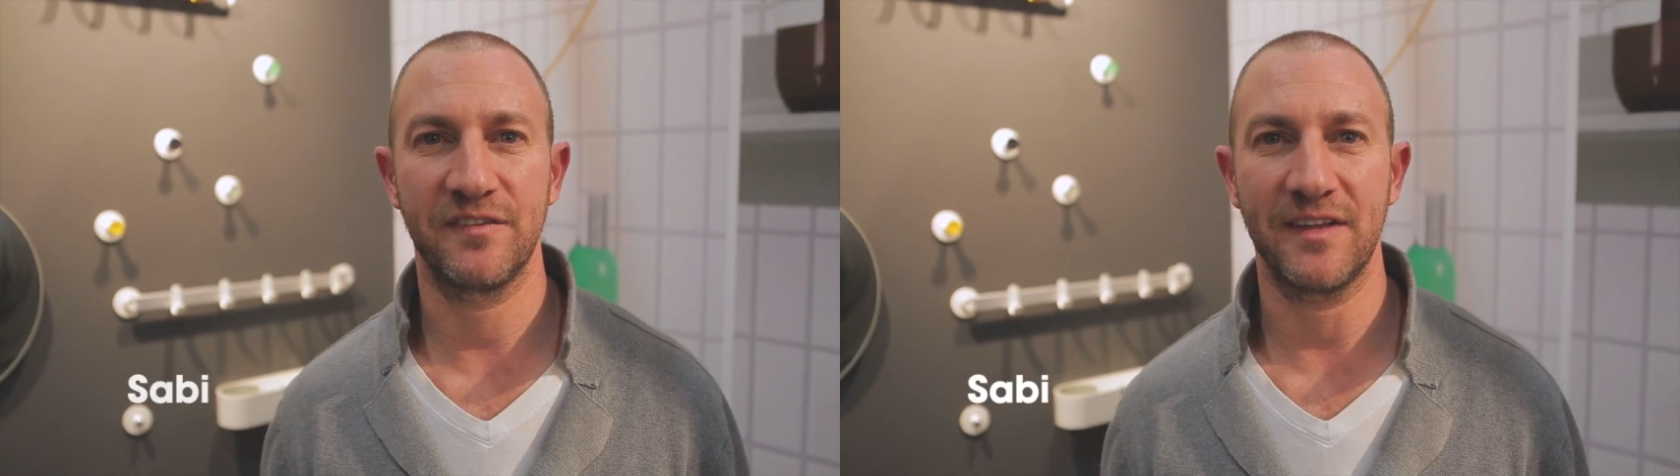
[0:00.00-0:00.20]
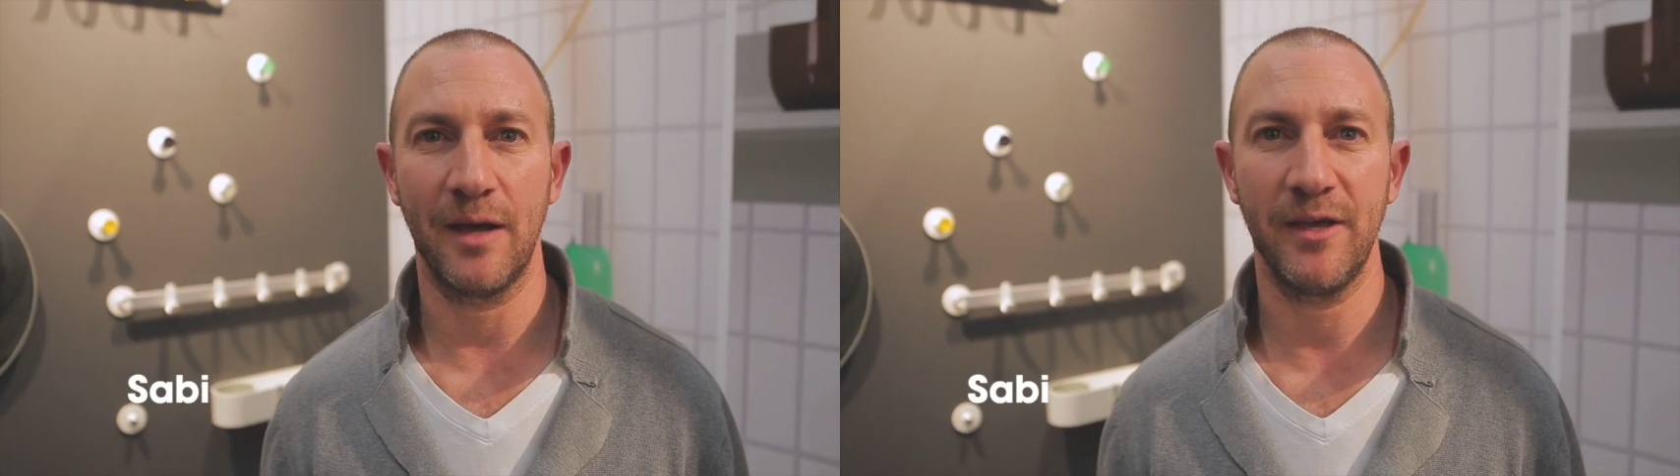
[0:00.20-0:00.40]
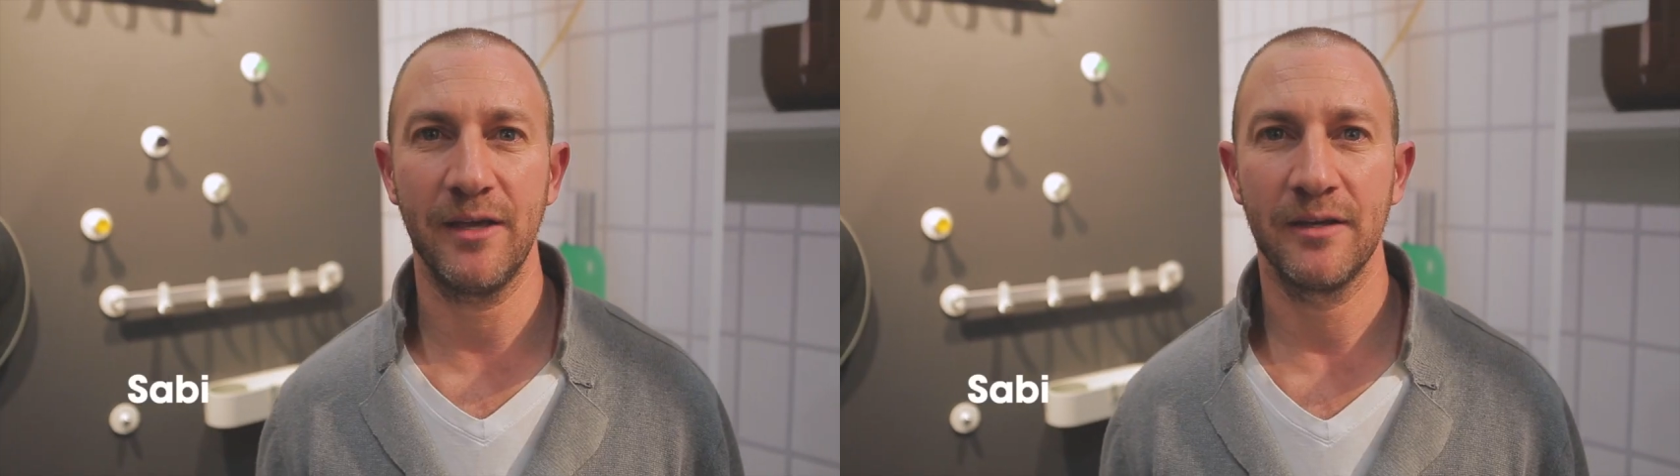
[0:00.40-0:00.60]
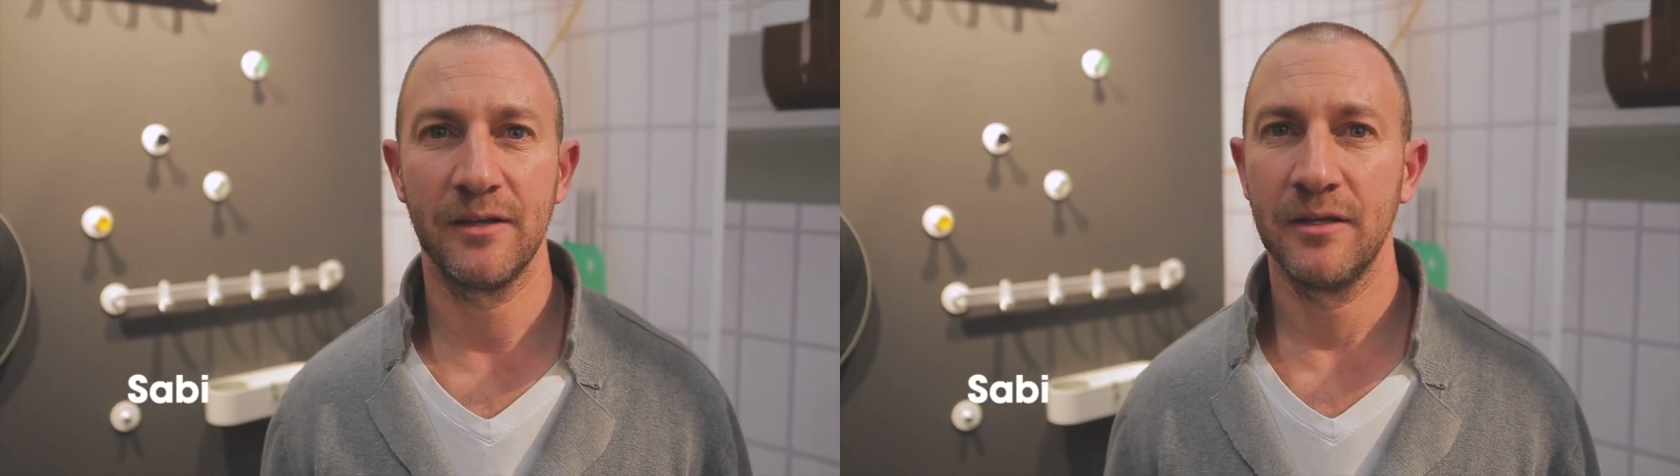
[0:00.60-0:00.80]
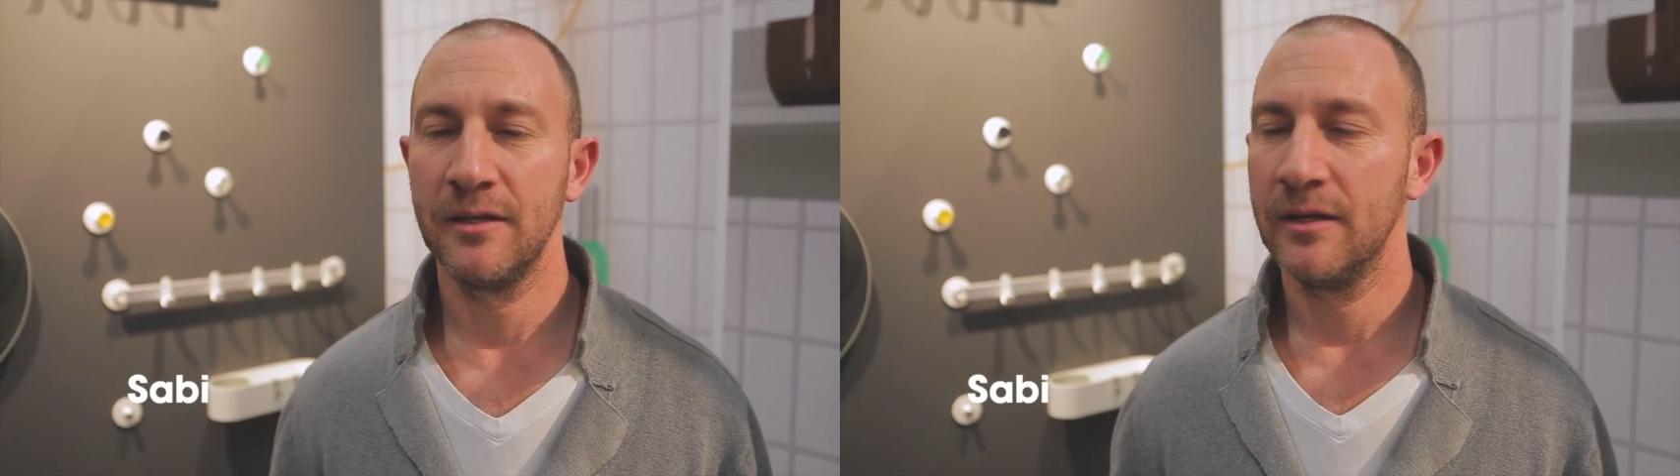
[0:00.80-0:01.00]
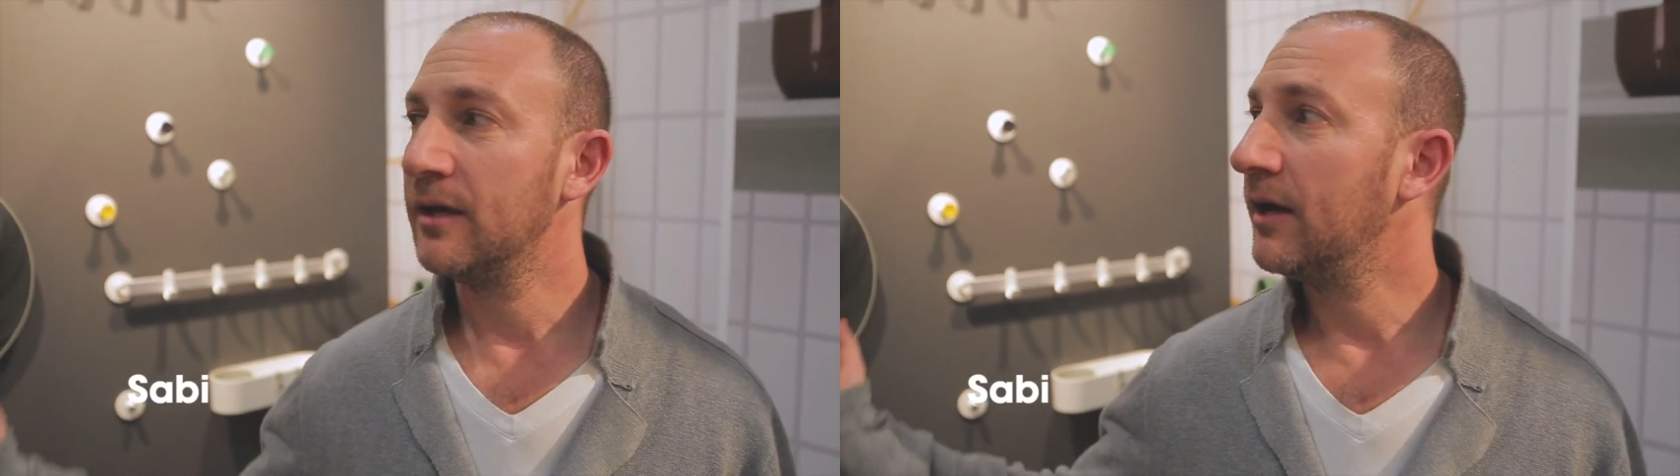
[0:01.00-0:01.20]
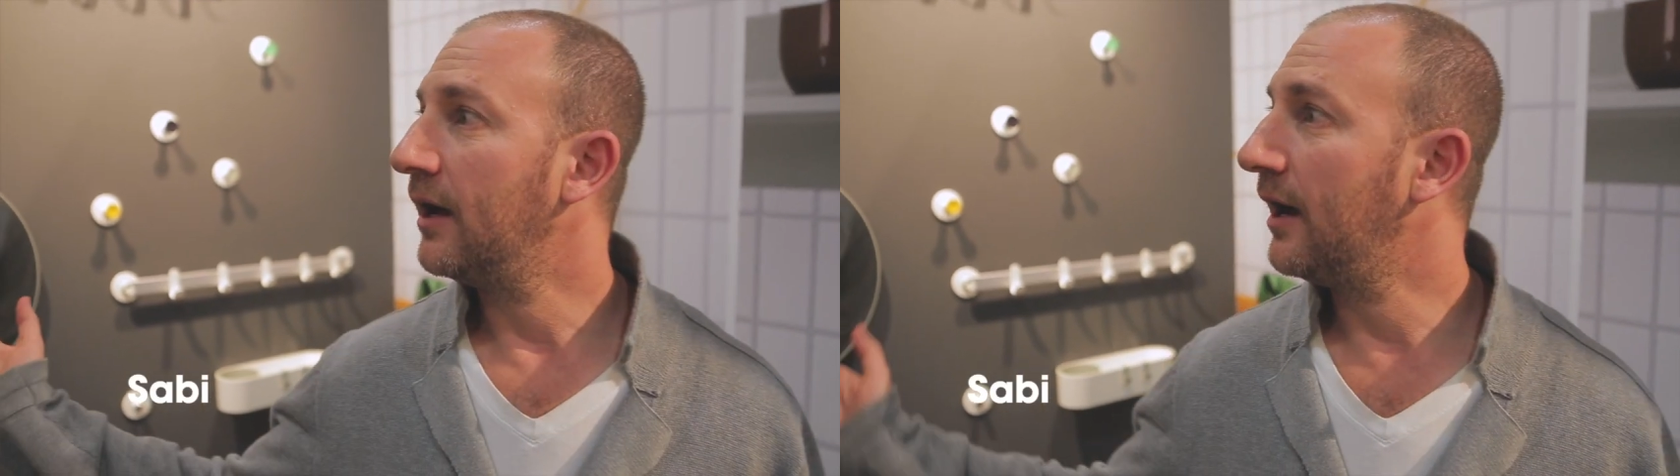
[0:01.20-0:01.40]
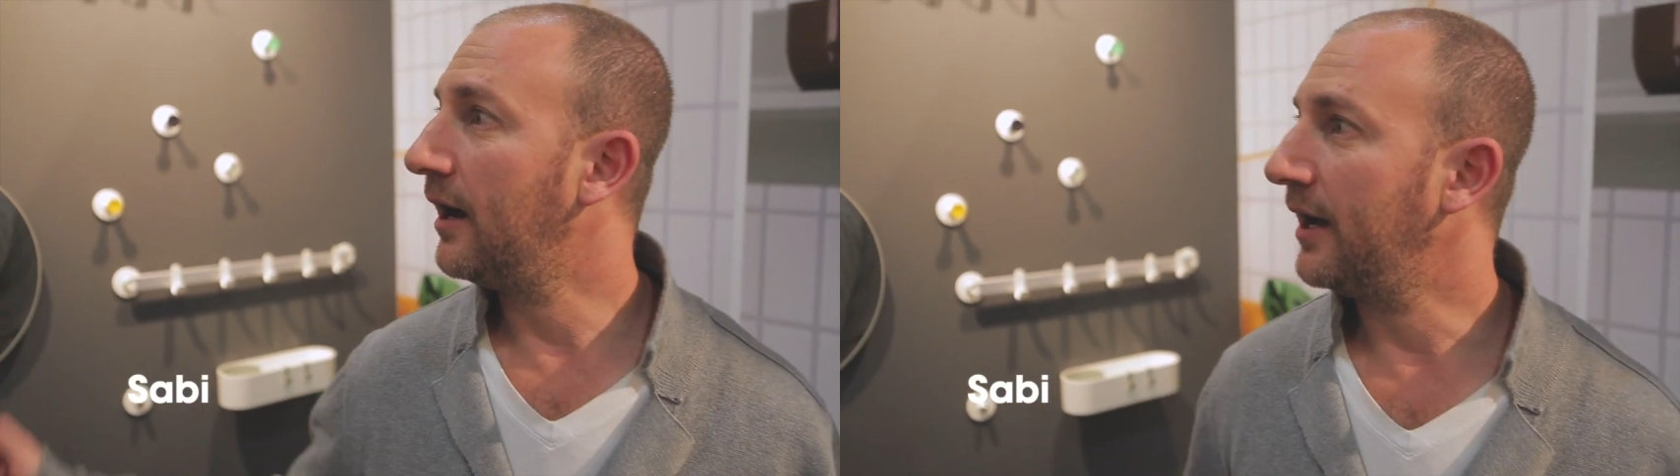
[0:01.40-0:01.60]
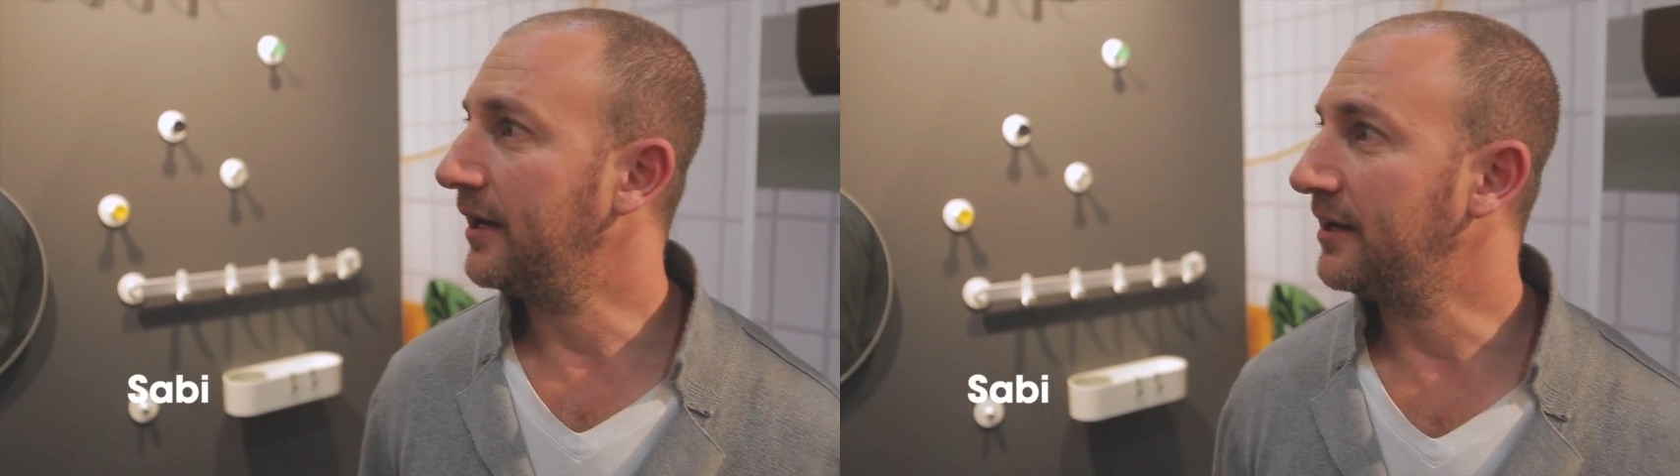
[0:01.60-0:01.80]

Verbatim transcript: of Savi, and